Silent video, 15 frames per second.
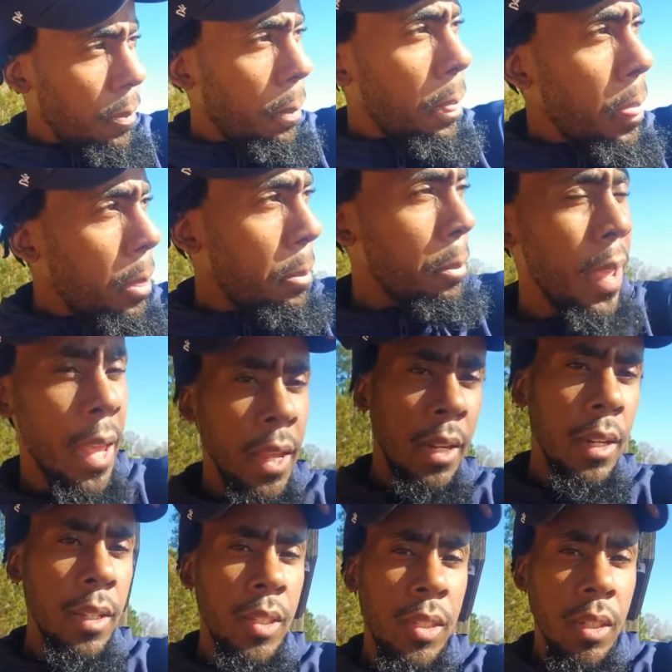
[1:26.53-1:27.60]
Man,
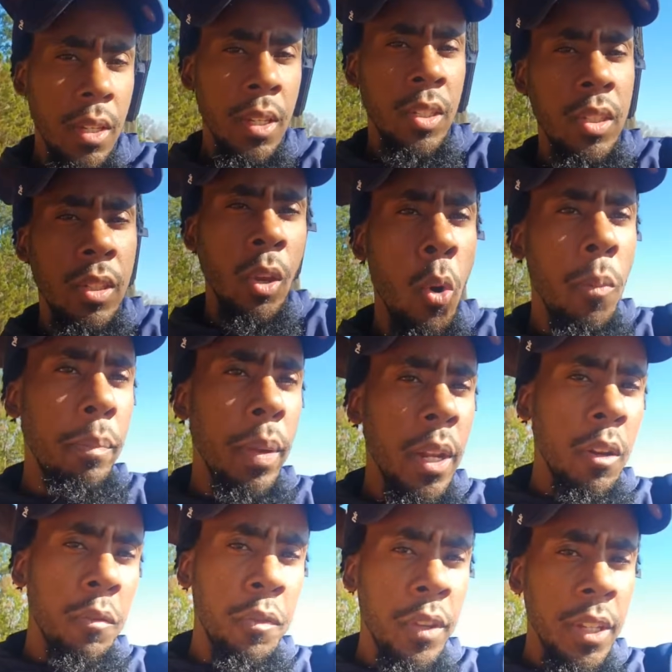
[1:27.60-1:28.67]
it's so
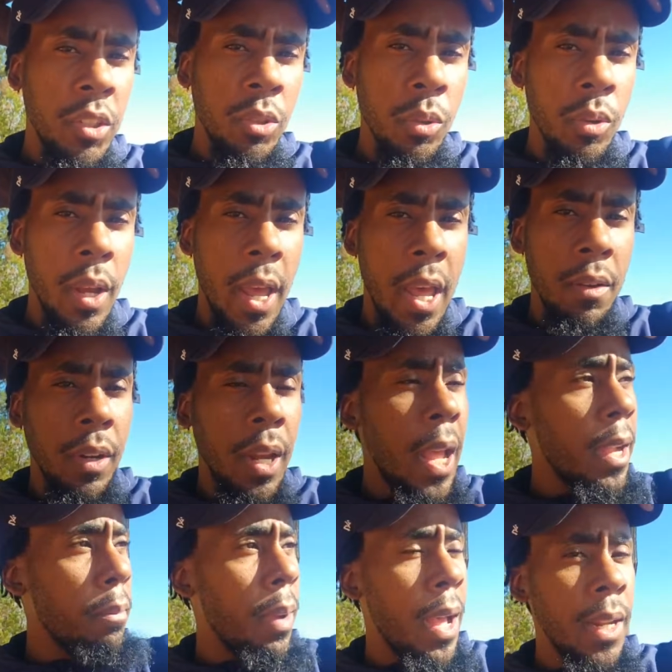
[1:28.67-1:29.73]
beneficial to have
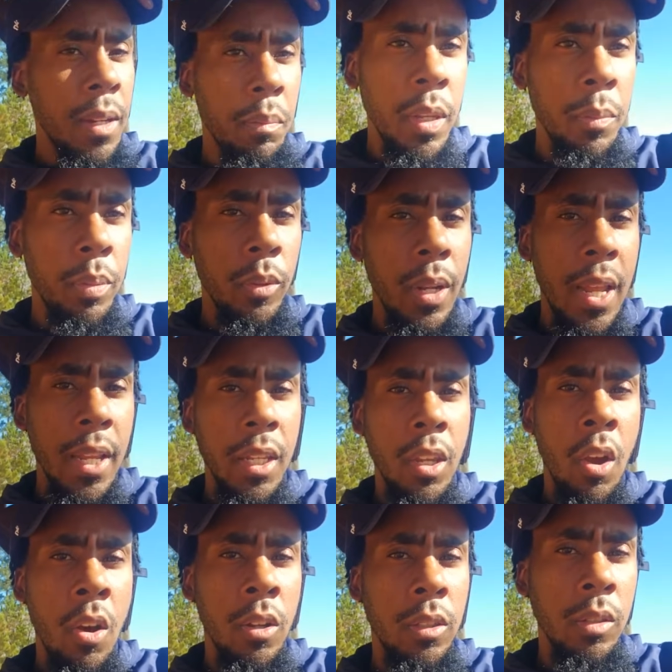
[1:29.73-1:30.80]
like-minded people like
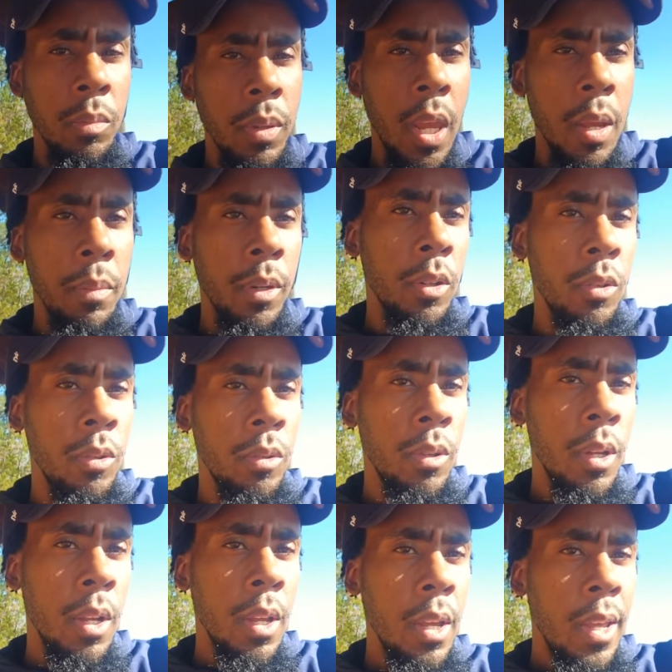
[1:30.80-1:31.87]
y'all to be able to
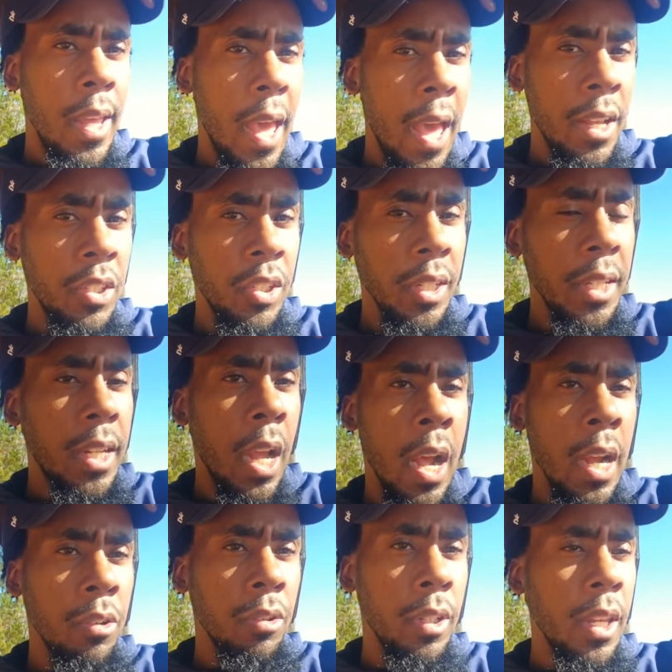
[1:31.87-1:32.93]
actually
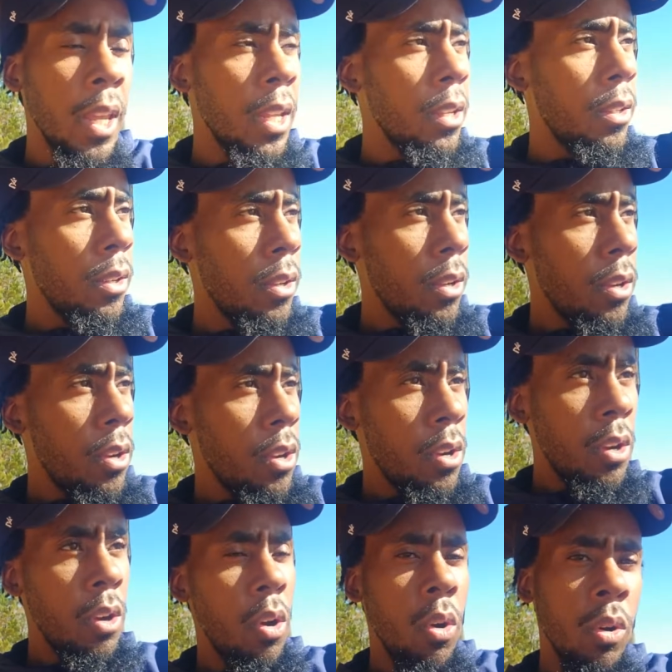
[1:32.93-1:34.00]
congregate
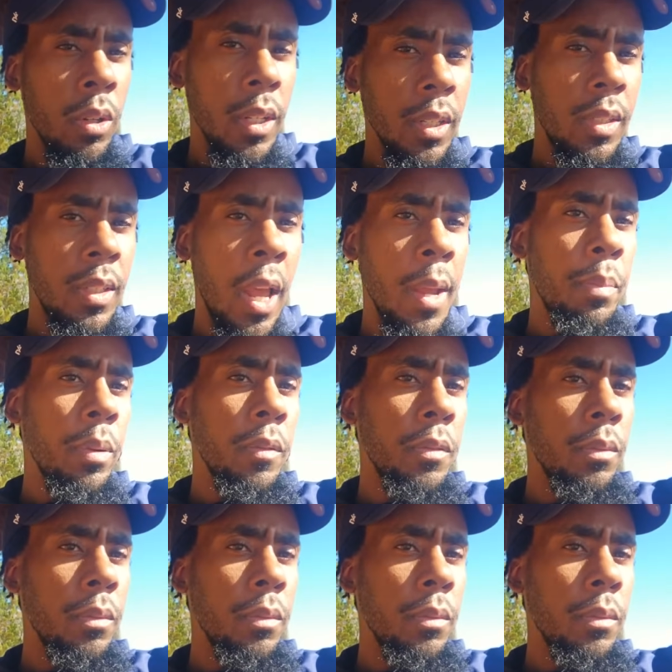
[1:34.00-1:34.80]
on these type of